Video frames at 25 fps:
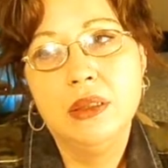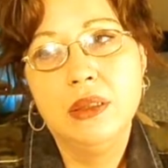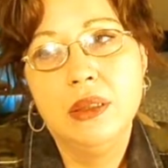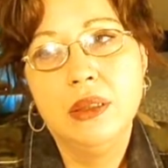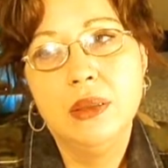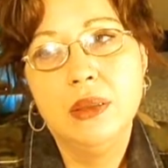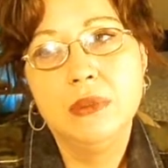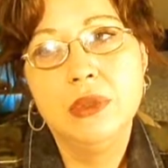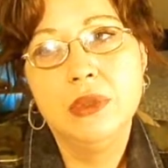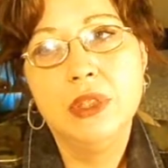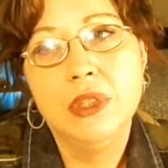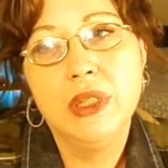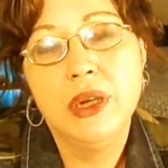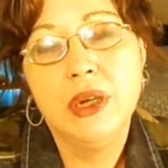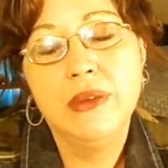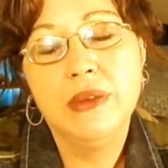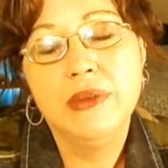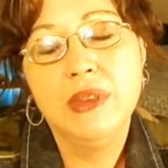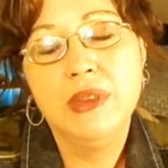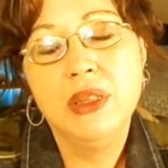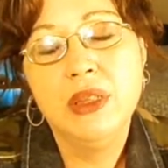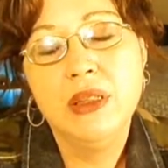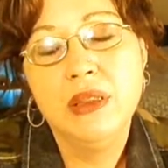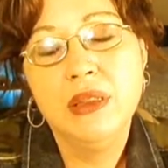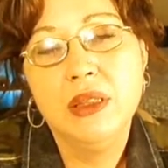I
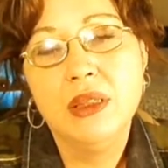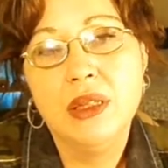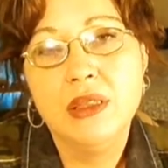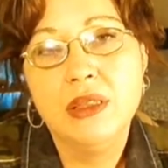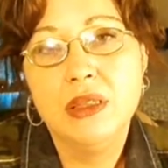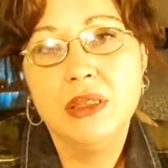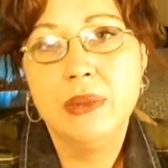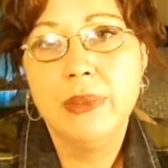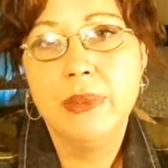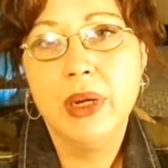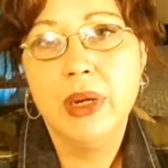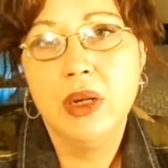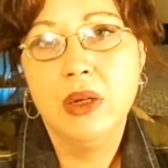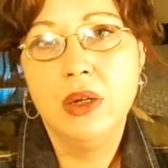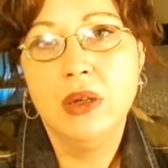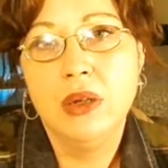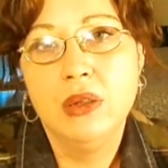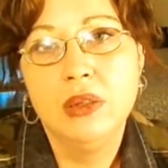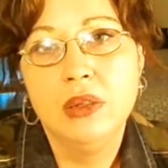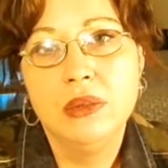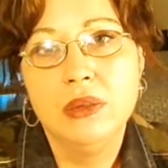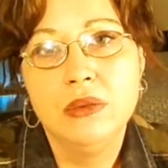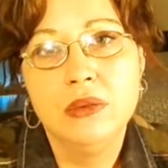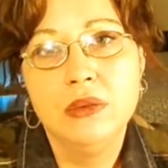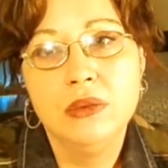think that's about
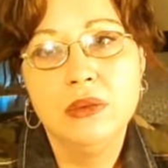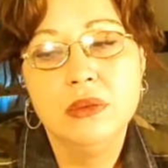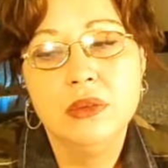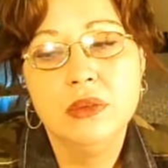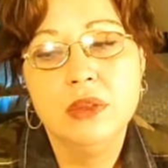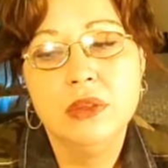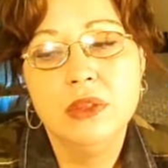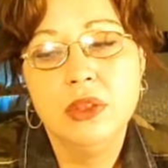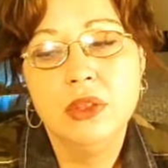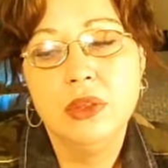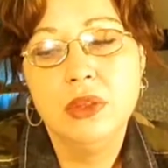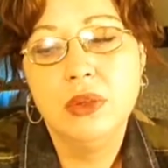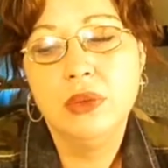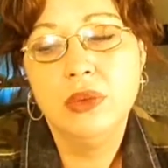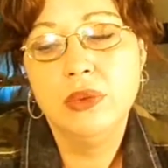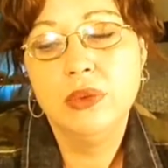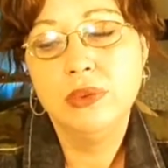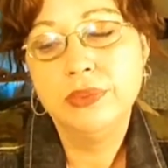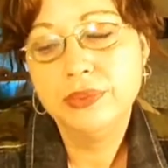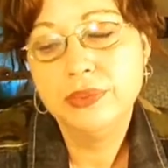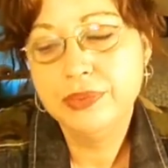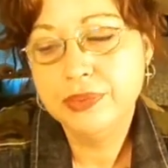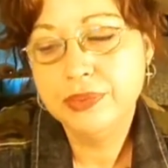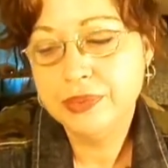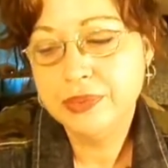all. So
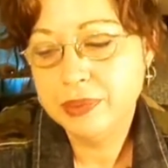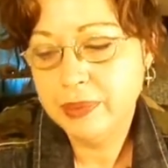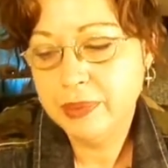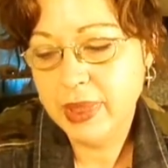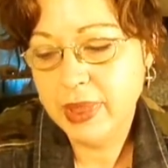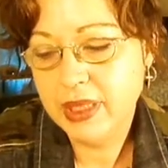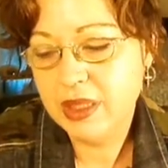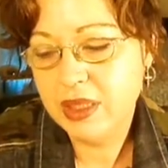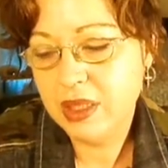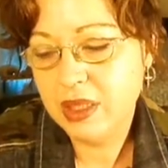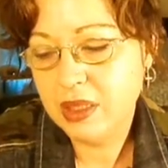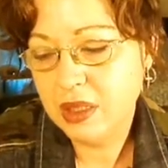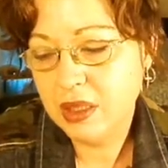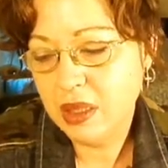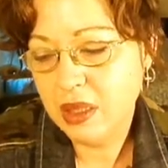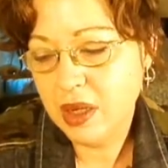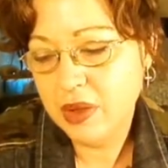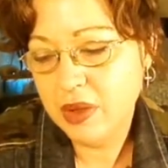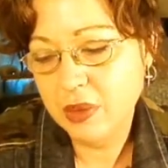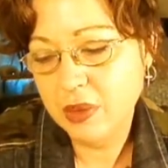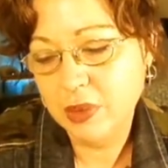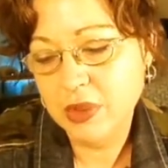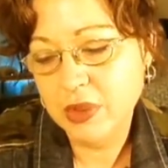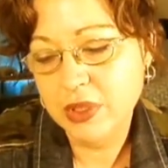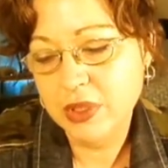basically
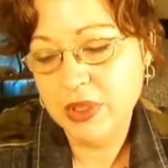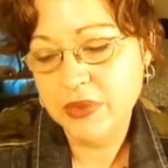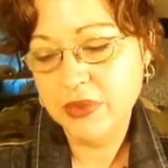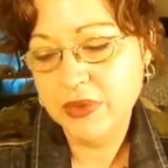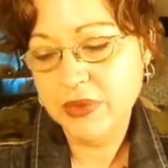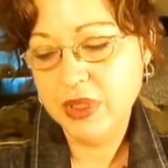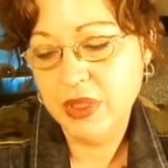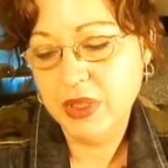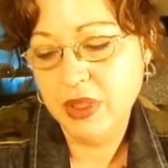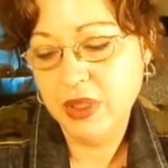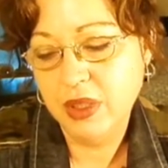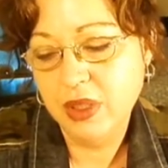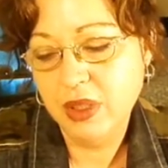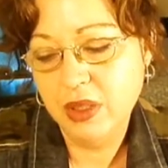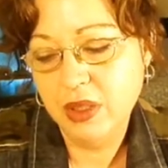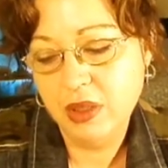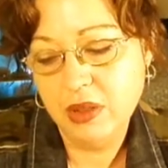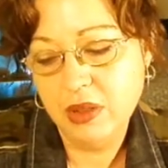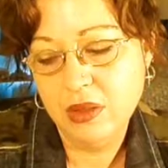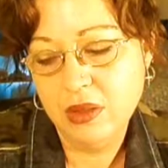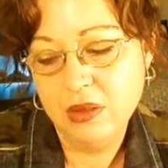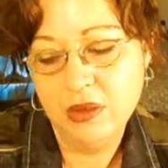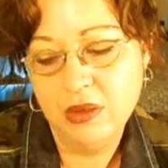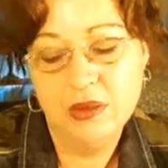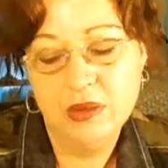all the ones you've seen
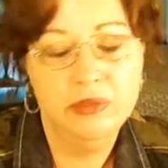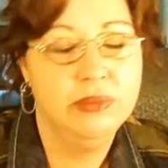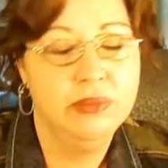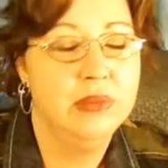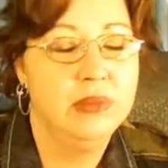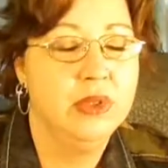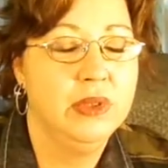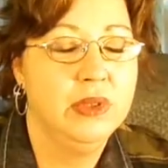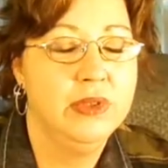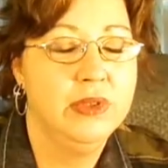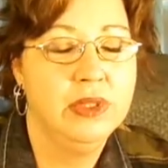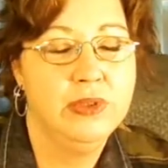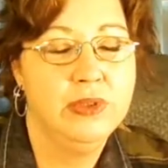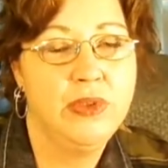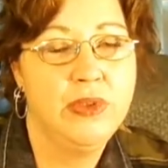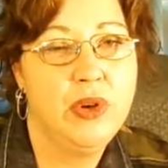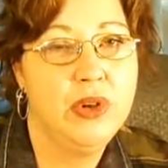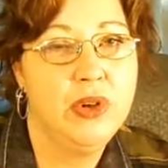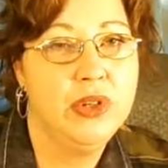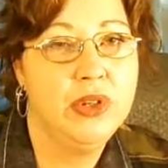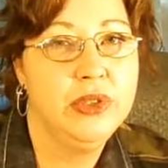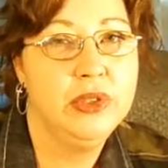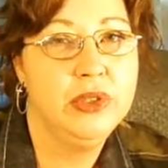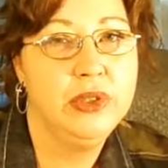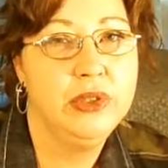here as
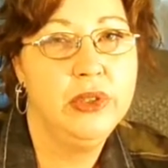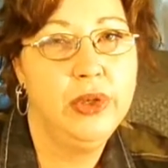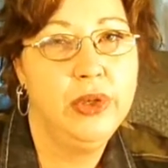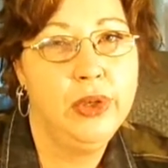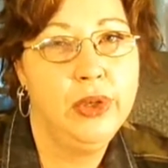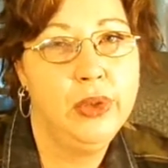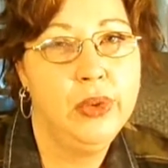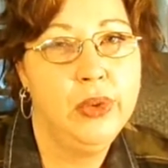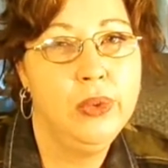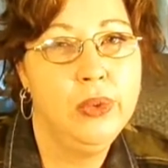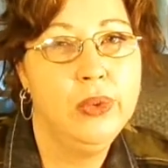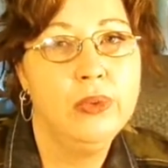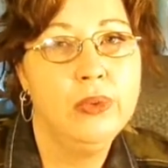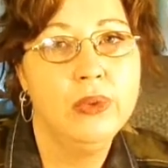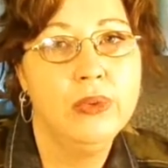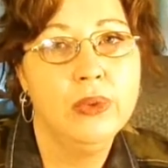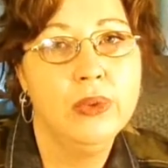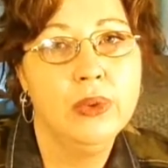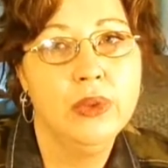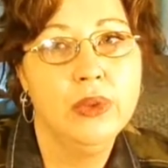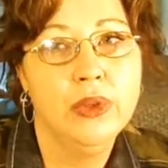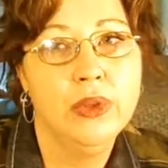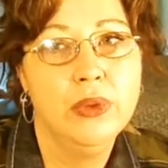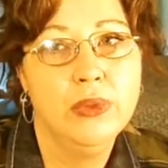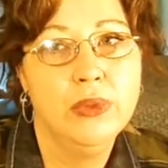far as new,
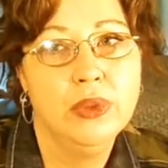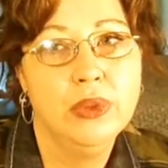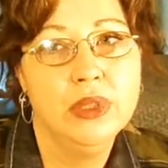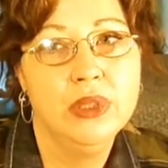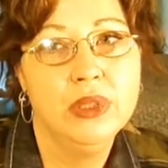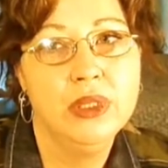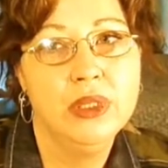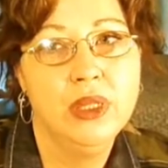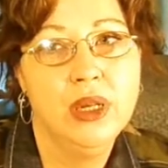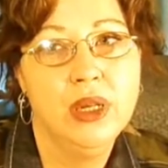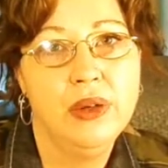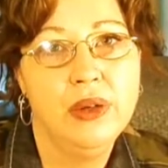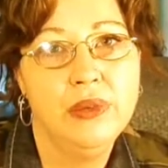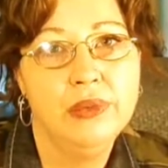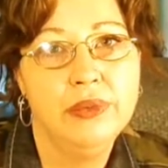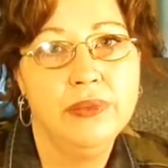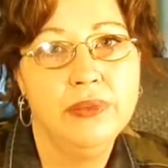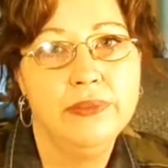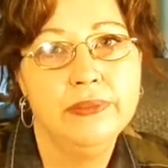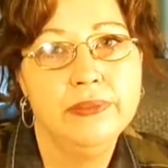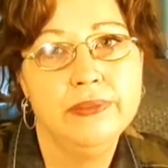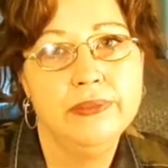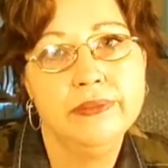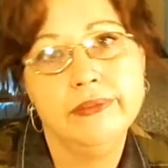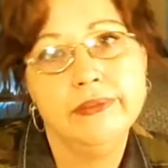or the ones that I've
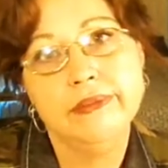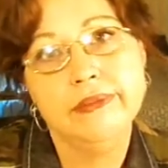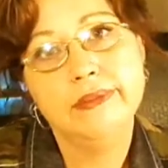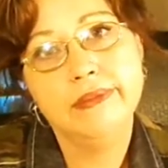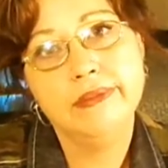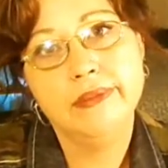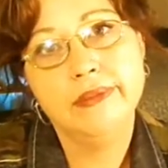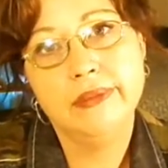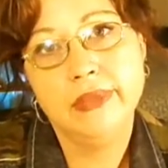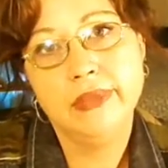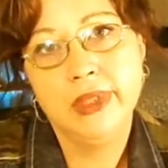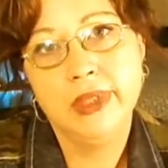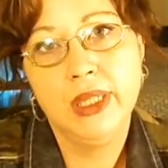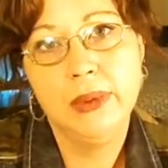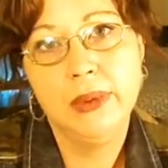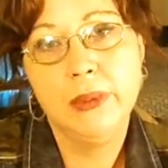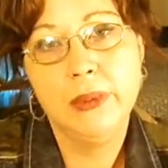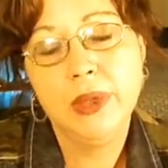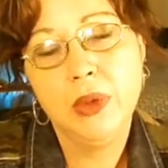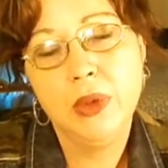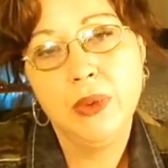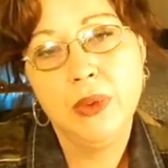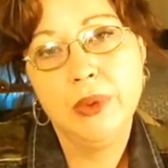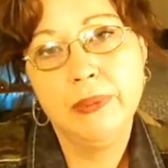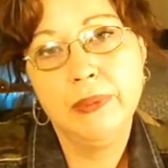keep
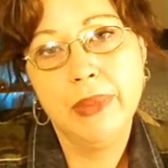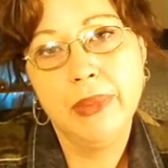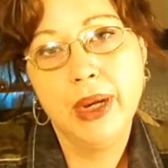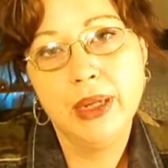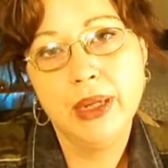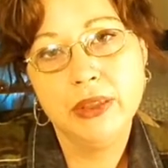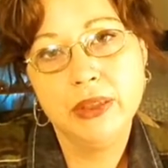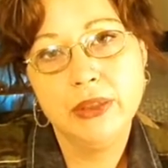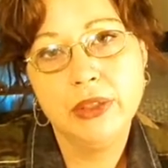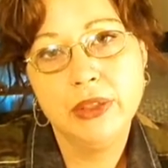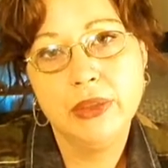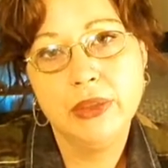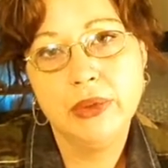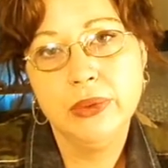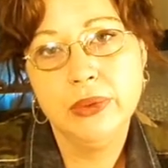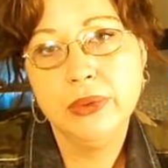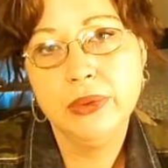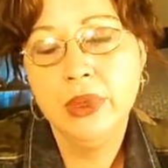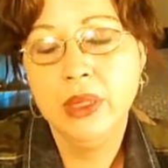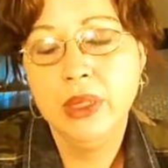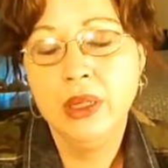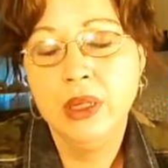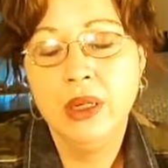going back to,